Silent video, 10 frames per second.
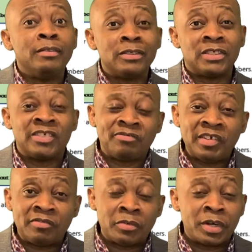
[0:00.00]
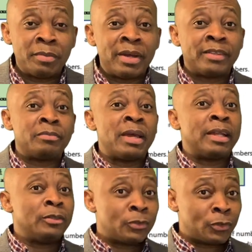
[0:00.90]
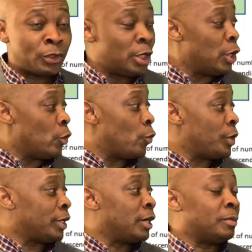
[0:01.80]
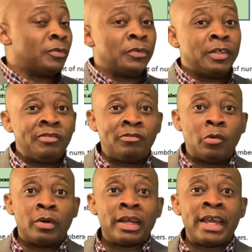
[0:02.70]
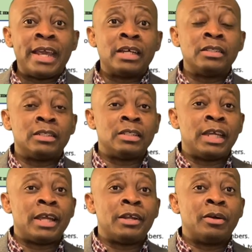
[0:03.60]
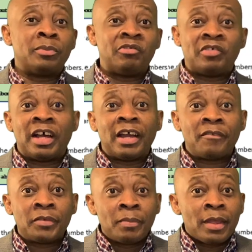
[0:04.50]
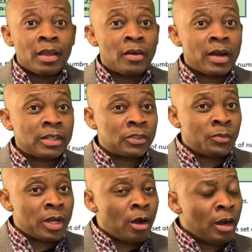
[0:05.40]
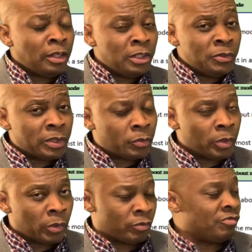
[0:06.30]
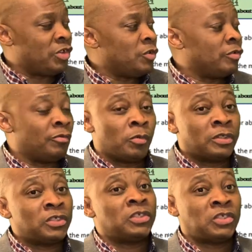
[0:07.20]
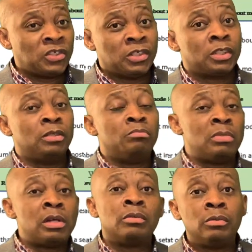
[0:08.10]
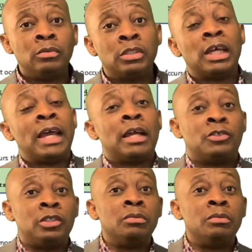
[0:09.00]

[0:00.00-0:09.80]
This is 5th grade mathematics, week number 34 and day number 5. Alright, so we are going to do a quick review of what statistical mode actually